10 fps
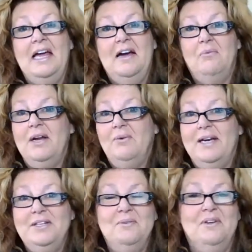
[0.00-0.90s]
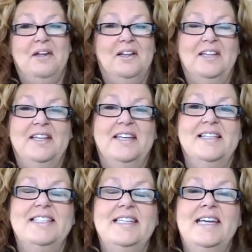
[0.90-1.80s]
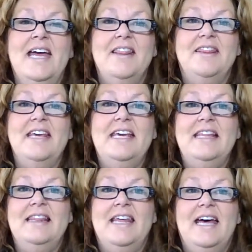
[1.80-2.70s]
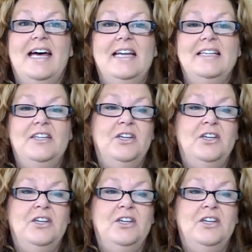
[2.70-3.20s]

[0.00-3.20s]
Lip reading: what do I do with all of this? And thinking that,